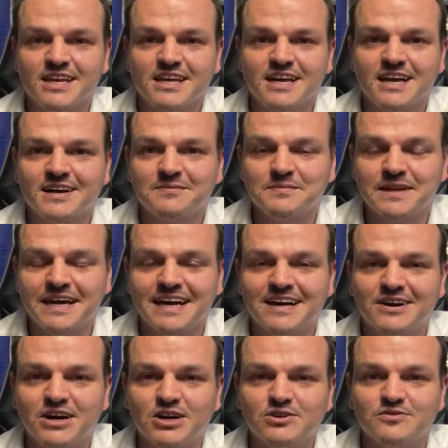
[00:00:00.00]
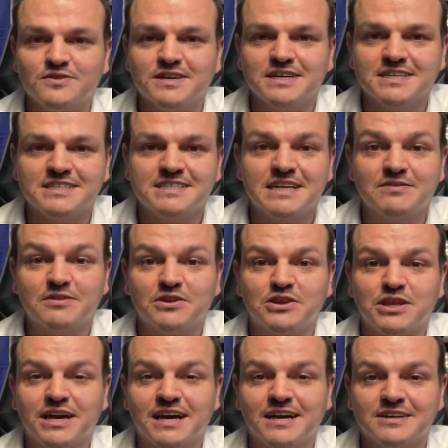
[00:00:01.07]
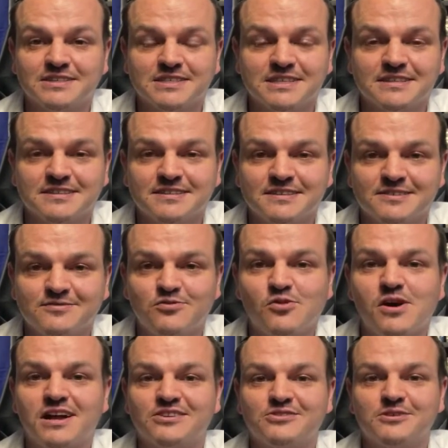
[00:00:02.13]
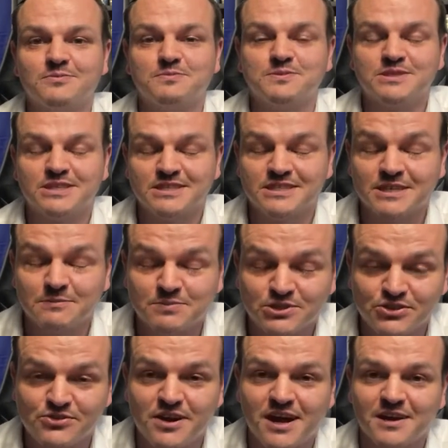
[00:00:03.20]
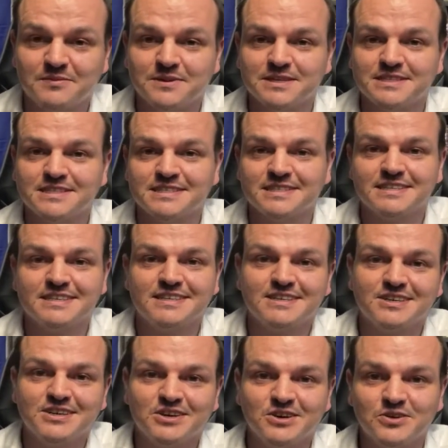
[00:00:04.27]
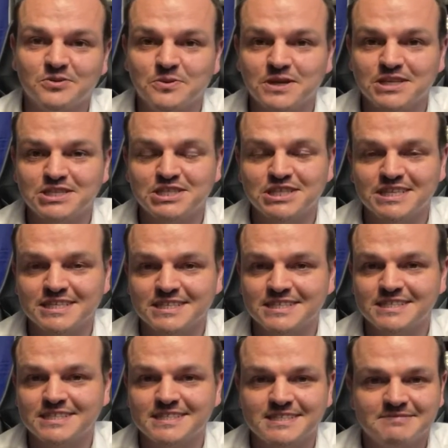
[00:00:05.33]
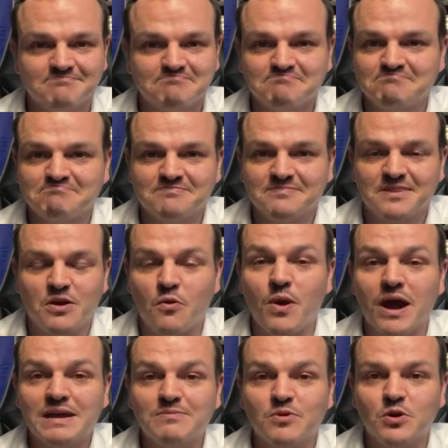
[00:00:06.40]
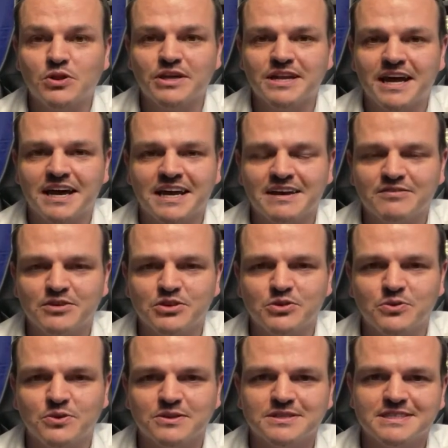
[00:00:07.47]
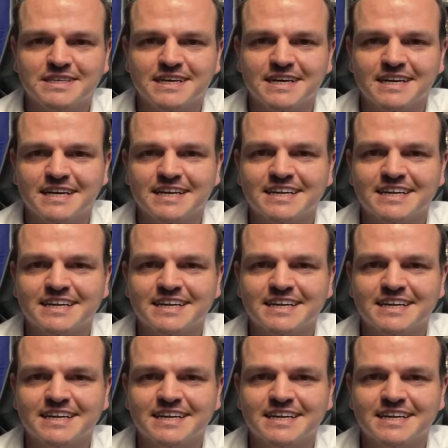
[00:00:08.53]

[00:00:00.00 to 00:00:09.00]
I'm now over 7,400 subscribers, which is way more than I ever thought that